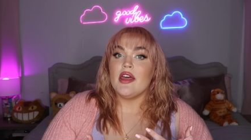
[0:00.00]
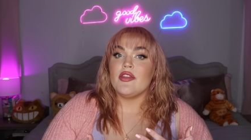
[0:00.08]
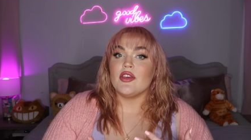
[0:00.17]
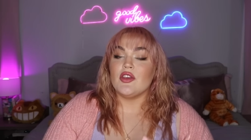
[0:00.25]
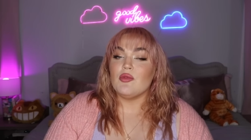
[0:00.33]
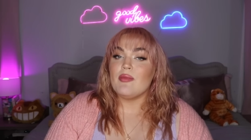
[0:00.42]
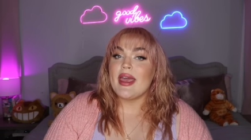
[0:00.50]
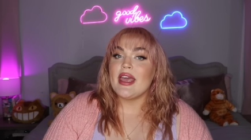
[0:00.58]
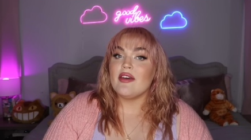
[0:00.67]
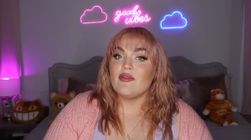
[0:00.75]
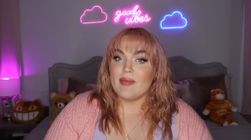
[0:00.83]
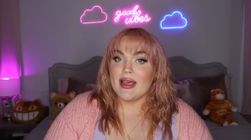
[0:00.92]
that you may
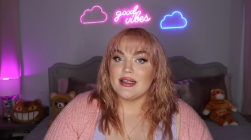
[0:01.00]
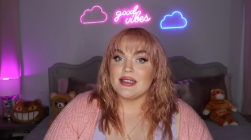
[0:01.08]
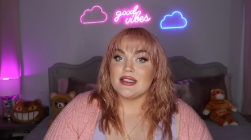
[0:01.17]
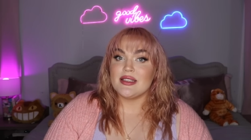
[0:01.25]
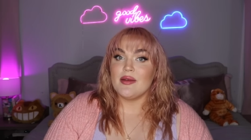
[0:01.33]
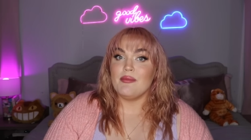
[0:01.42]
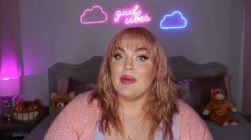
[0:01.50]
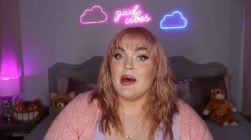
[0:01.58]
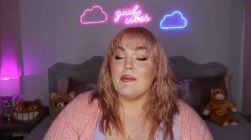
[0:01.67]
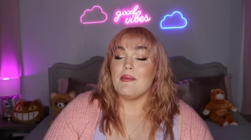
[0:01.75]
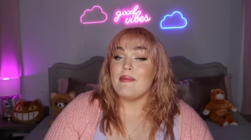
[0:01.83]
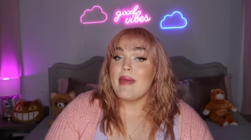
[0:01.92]
have missed,
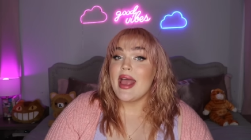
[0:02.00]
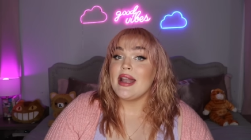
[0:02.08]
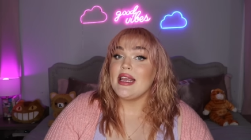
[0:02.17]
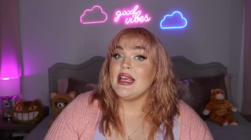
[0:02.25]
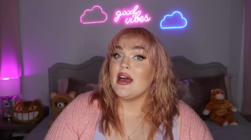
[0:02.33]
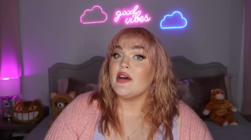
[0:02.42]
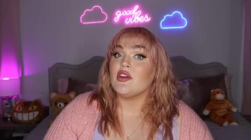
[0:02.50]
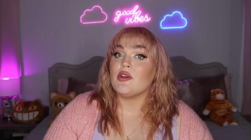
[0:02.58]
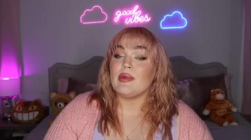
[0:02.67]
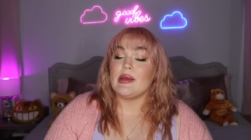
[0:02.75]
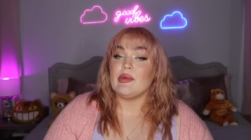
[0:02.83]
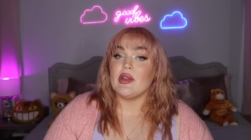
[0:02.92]
but many other
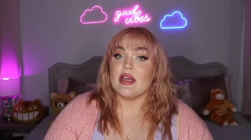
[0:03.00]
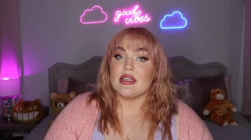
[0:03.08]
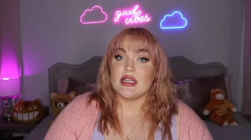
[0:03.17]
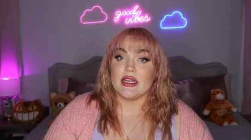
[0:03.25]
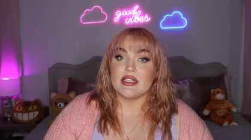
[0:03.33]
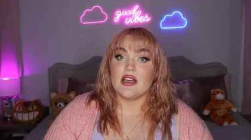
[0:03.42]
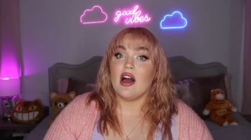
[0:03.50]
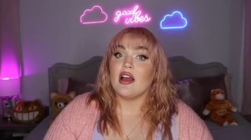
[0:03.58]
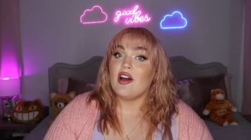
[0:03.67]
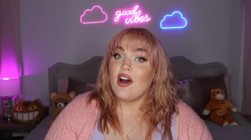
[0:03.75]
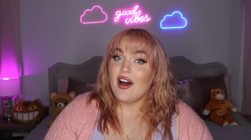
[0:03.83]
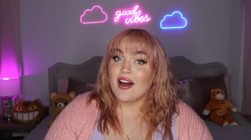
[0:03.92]
people on
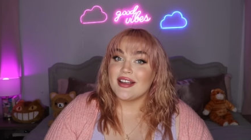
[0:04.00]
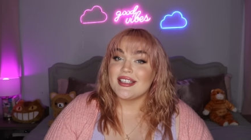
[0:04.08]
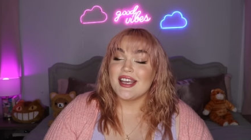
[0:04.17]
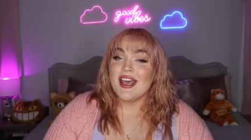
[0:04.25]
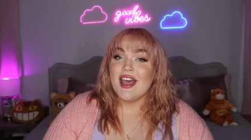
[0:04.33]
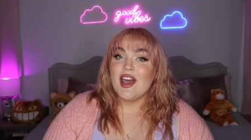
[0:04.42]
TikTok caught,